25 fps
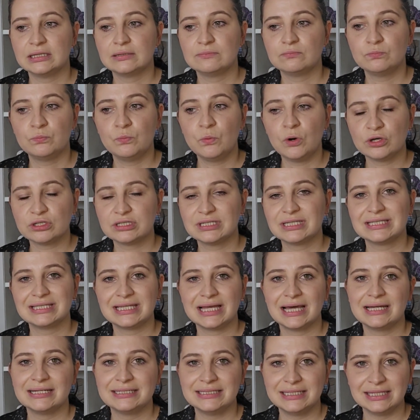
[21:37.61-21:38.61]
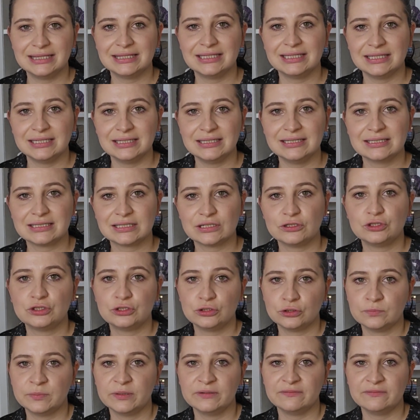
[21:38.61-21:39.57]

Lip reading: what society thinks should be